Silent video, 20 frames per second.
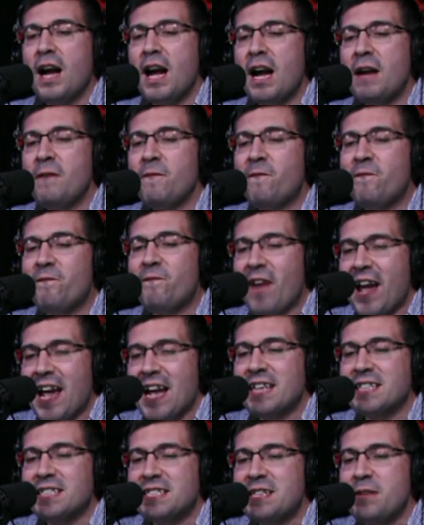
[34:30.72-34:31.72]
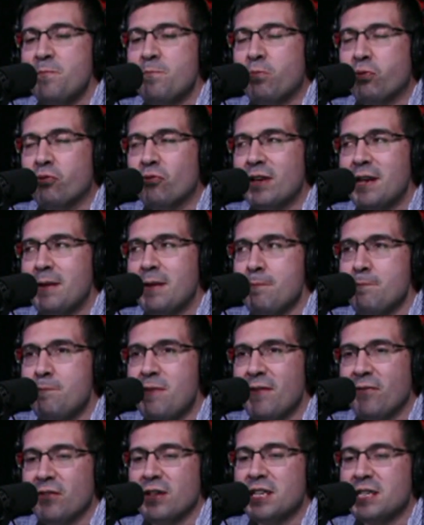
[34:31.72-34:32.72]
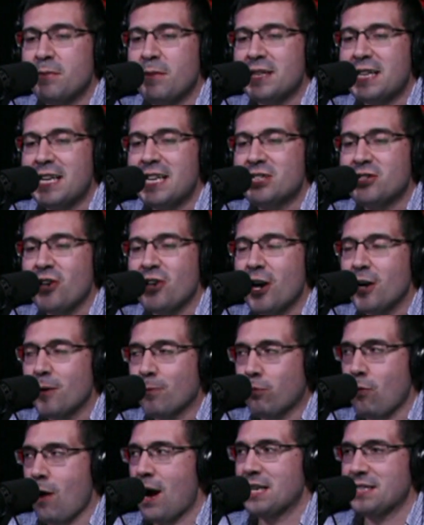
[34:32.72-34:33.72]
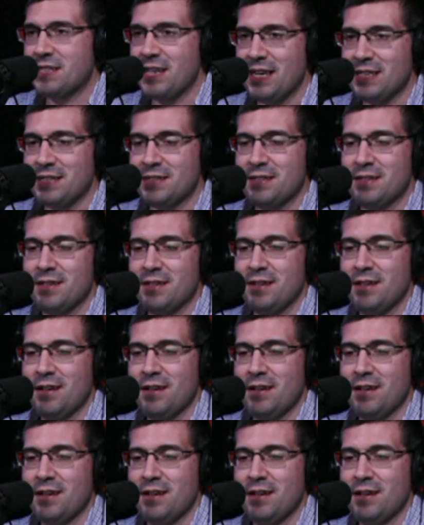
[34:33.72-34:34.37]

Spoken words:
And fans seem pretty ambivalent about the entire process.